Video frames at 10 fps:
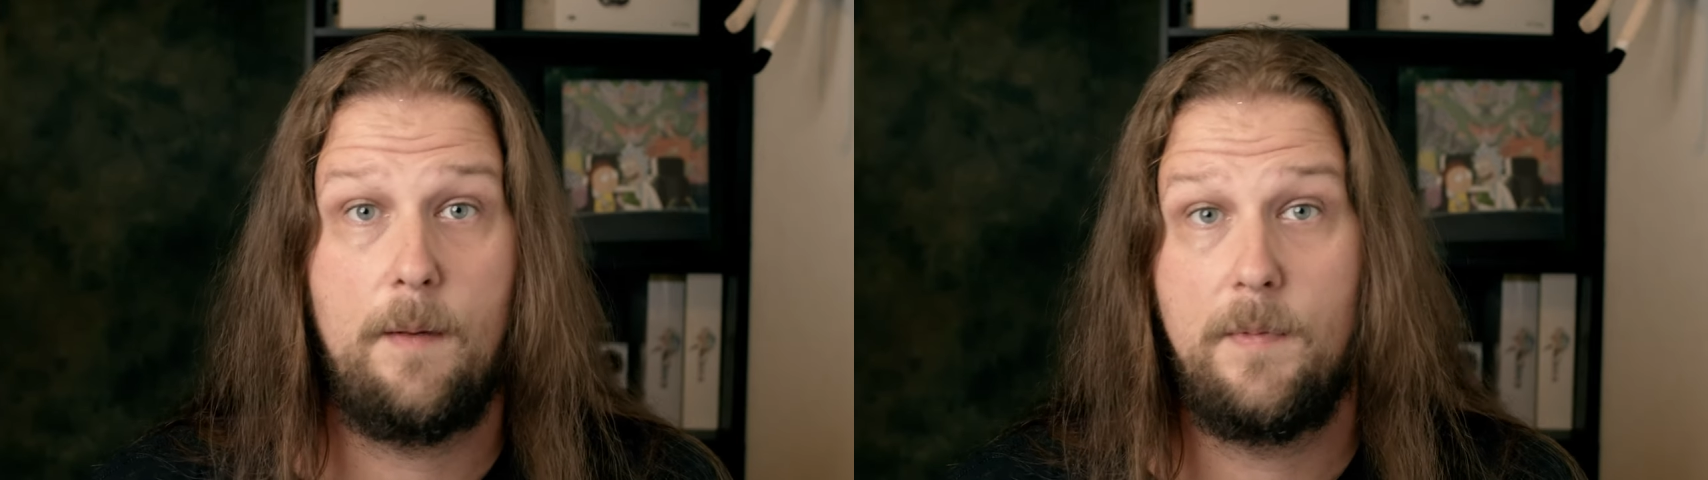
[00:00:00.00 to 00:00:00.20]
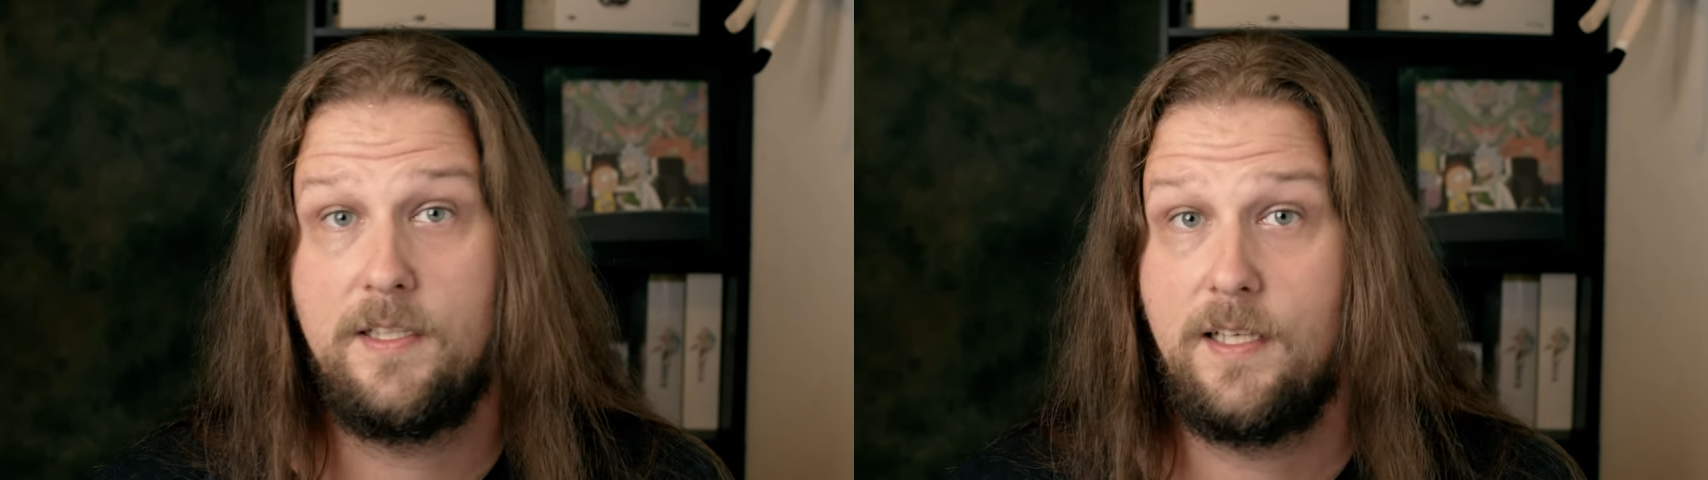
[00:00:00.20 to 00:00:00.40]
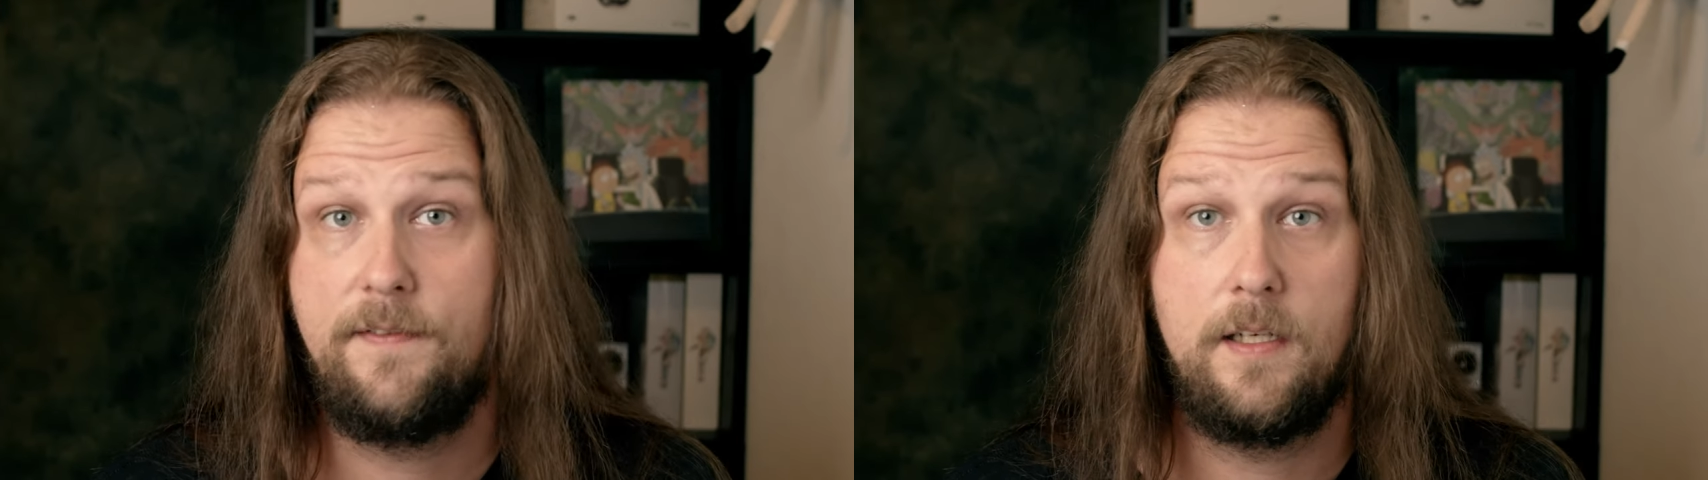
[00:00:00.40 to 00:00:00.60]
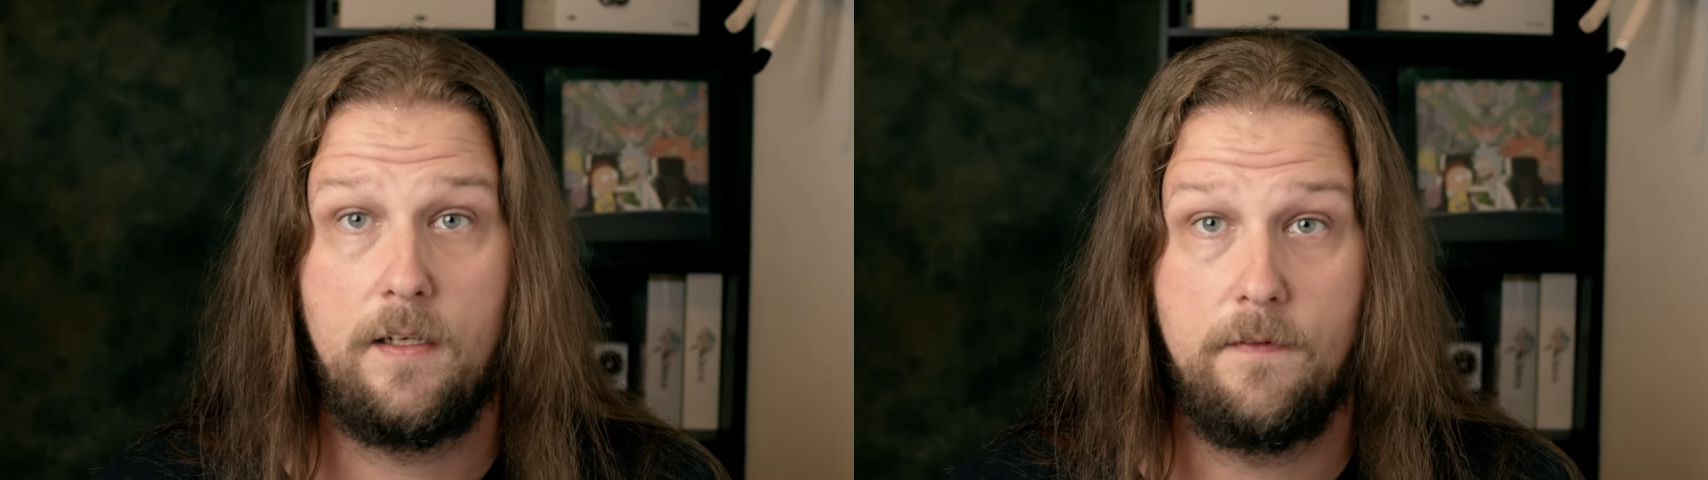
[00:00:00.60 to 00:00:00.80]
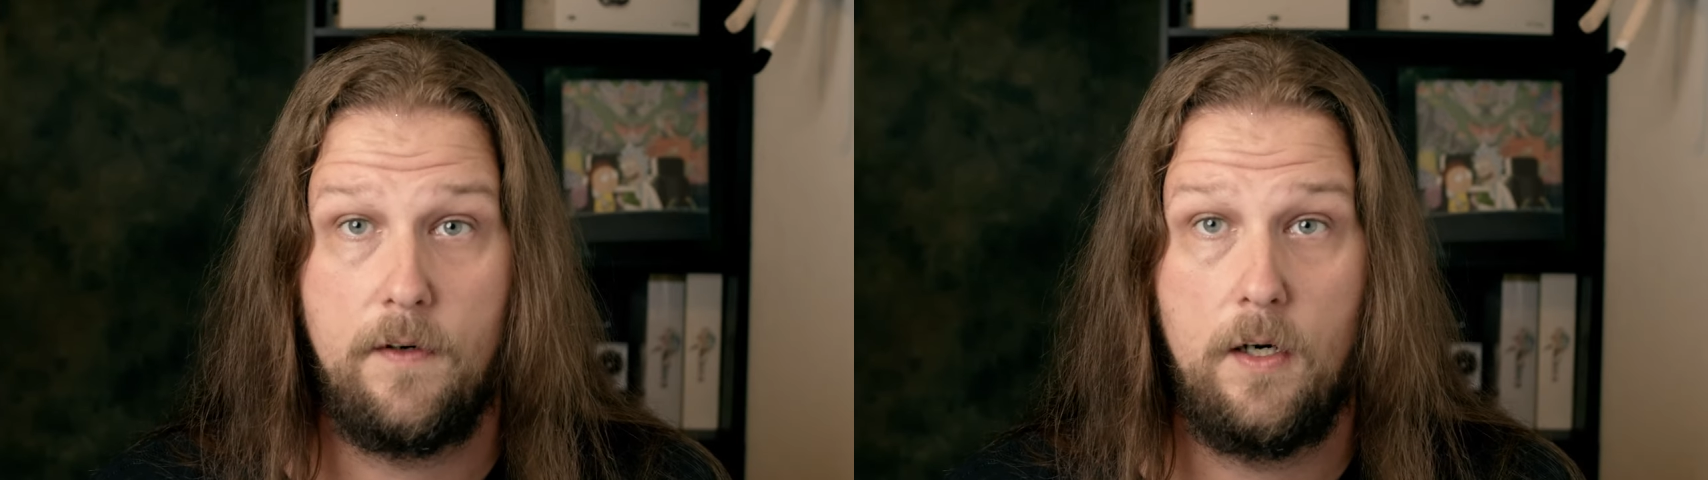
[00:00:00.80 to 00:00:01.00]
much left to
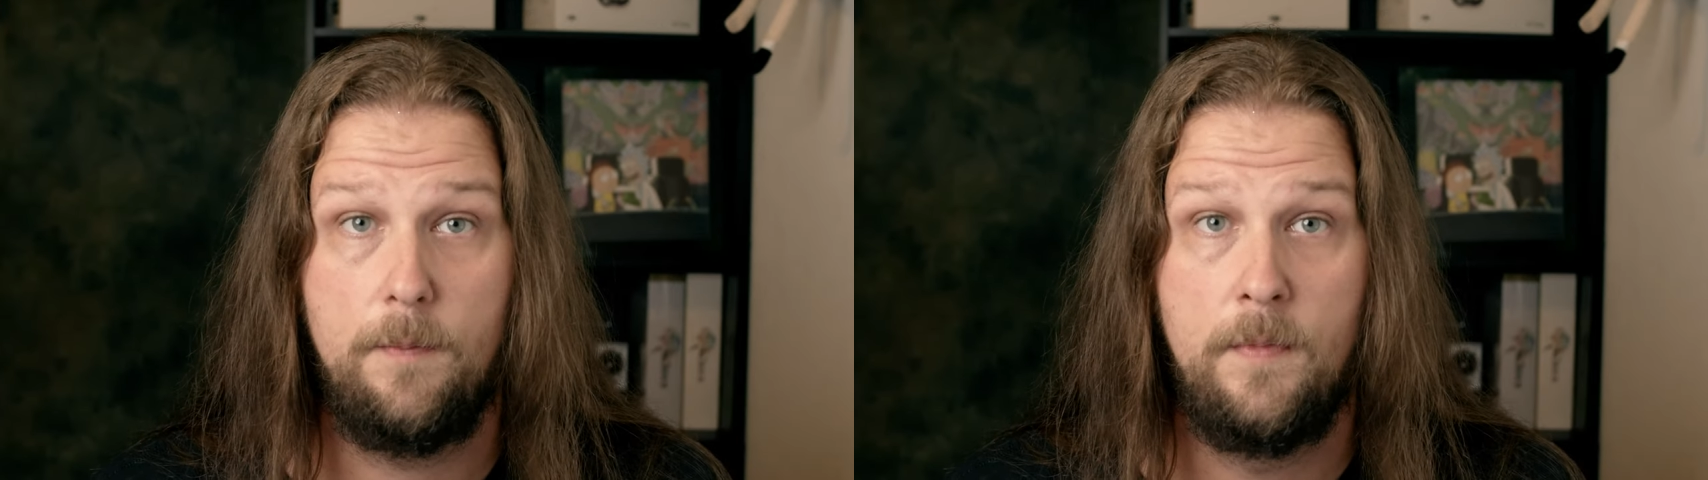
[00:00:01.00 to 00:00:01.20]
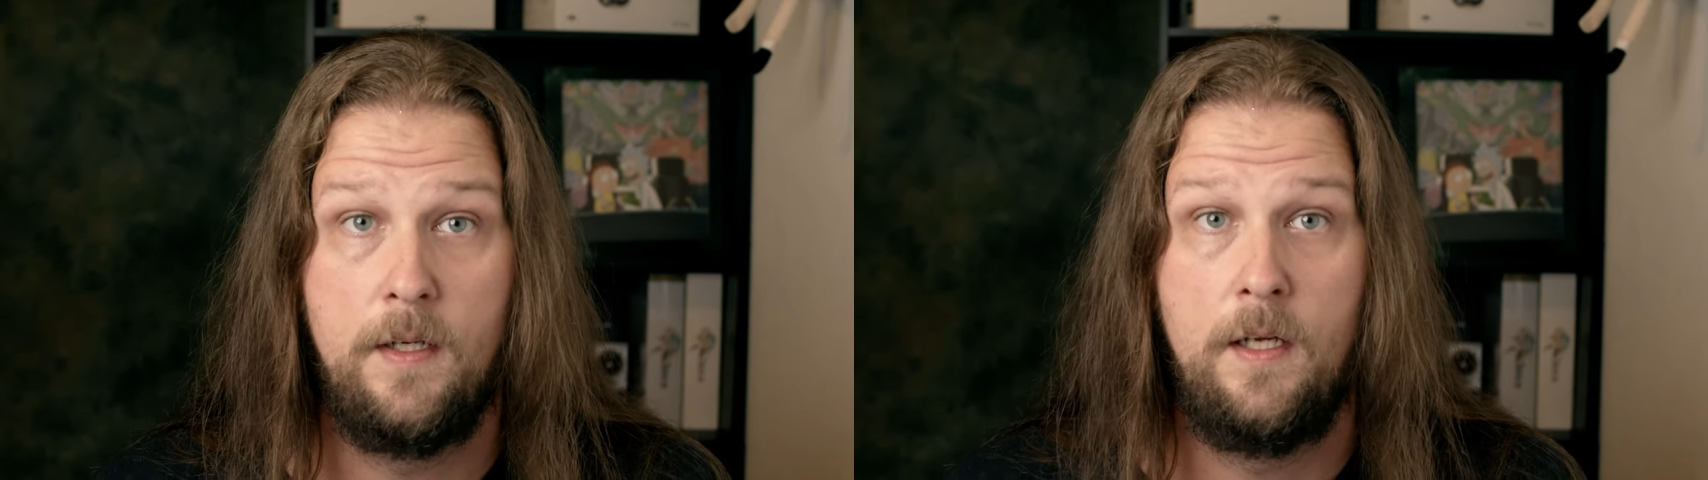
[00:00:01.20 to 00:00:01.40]
confirm.